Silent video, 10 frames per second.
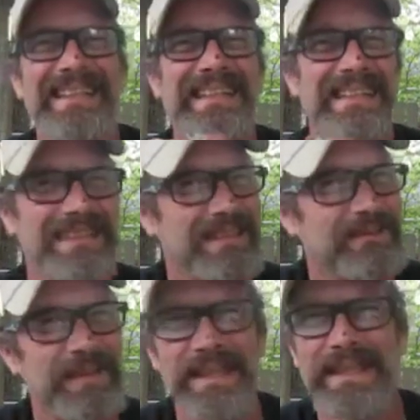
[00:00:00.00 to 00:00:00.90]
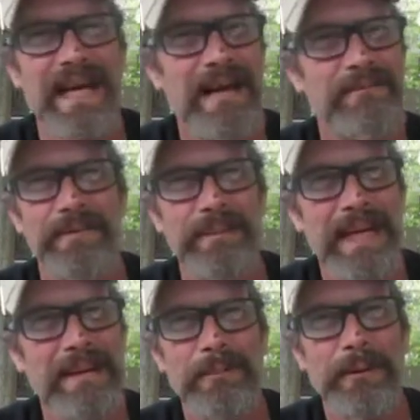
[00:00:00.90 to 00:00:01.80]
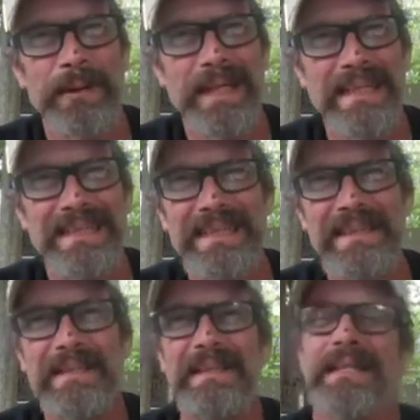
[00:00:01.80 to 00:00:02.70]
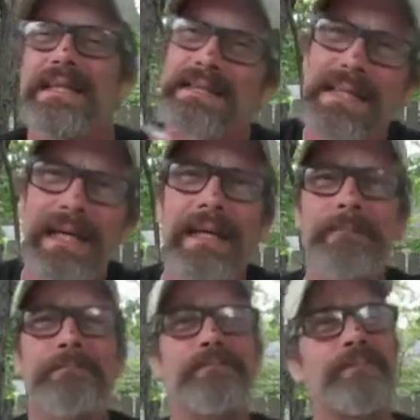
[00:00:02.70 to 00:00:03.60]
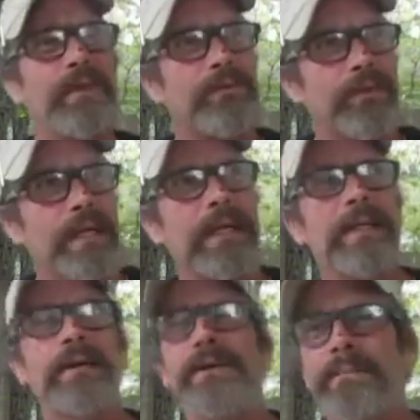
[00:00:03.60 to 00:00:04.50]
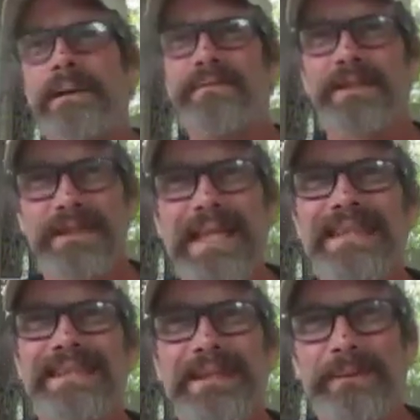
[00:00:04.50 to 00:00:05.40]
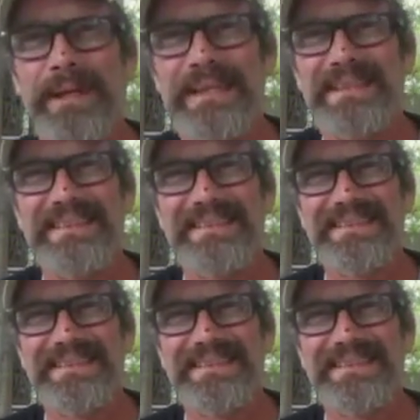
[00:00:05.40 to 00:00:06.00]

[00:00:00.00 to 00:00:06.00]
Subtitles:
This is fun time for me, boys. Because, see, you forget who my first agency was.